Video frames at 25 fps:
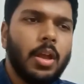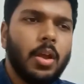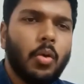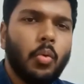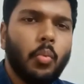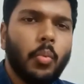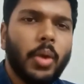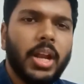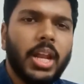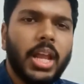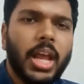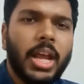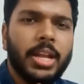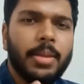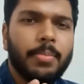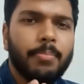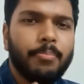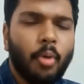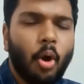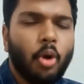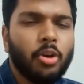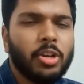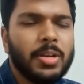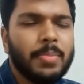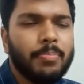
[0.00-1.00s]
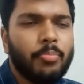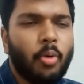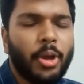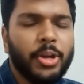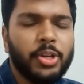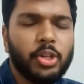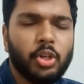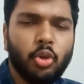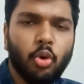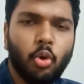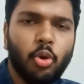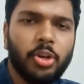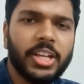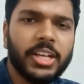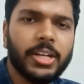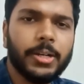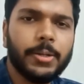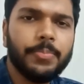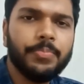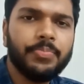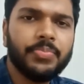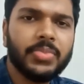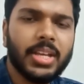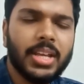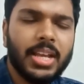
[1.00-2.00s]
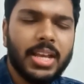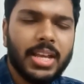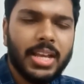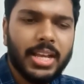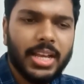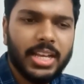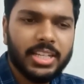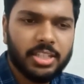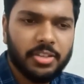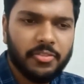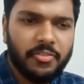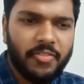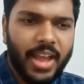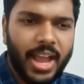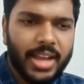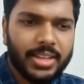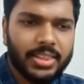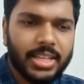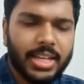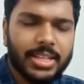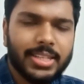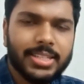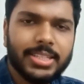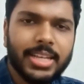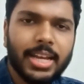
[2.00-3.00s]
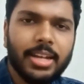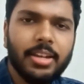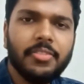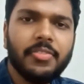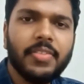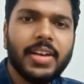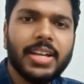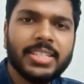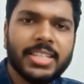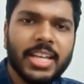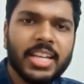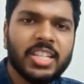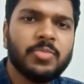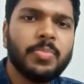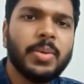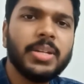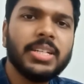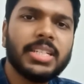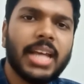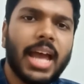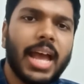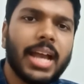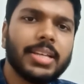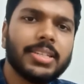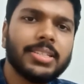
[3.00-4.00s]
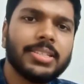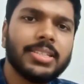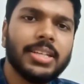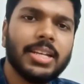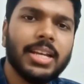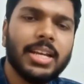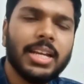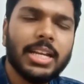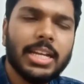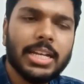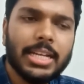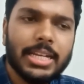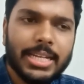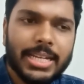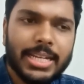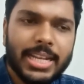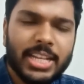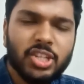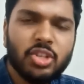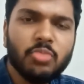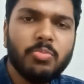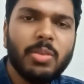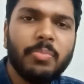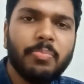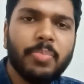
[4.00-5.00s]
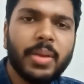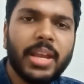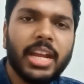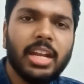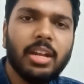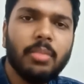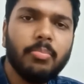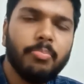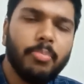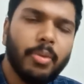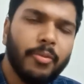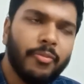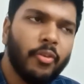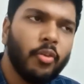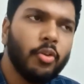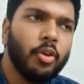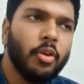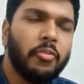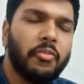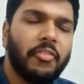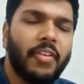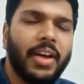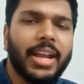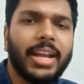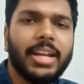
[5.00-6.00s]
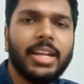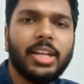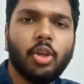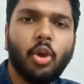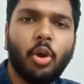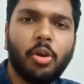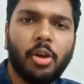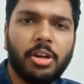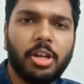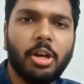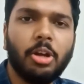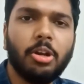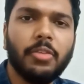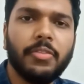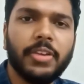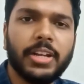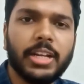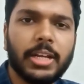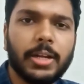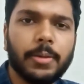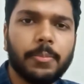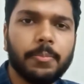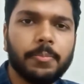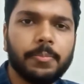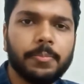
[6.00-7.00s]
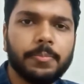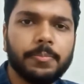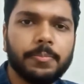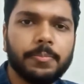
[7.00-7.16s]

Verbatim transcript: Well, an important point to note here is the fact that self-assessment tax needs to be paid before you file your return of income.